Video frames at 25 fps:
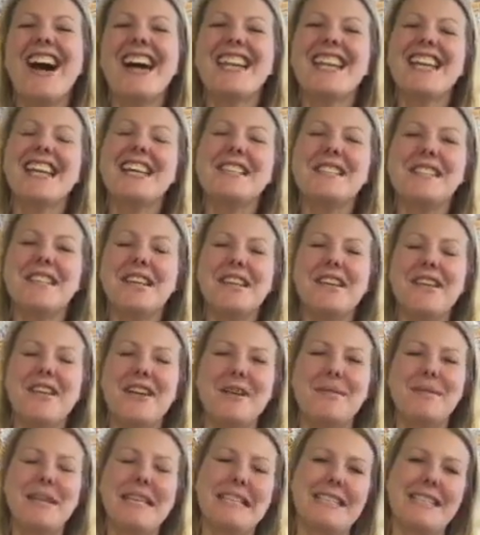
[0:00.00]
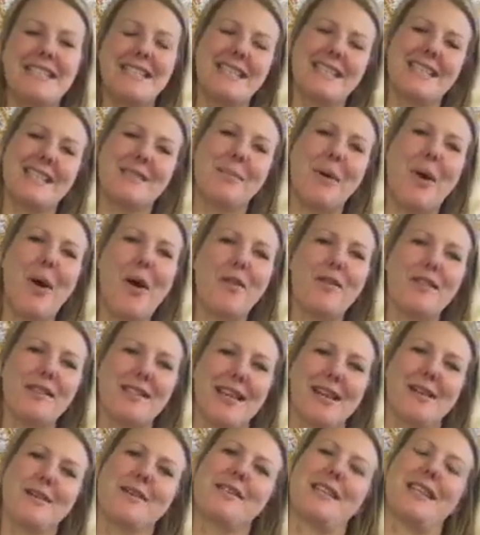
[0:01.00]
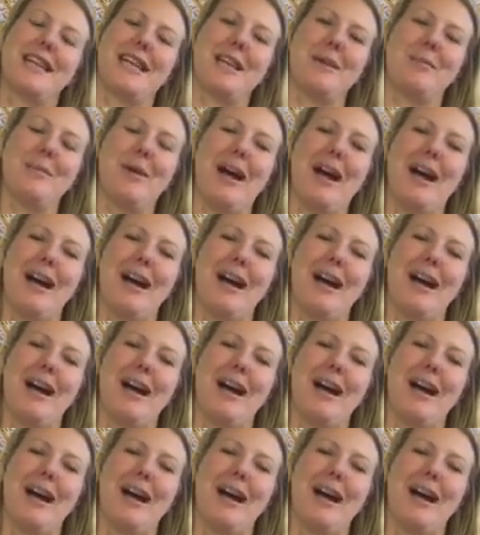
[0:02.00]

Hi there, so I'm Lisa Zizzis, part of the sales team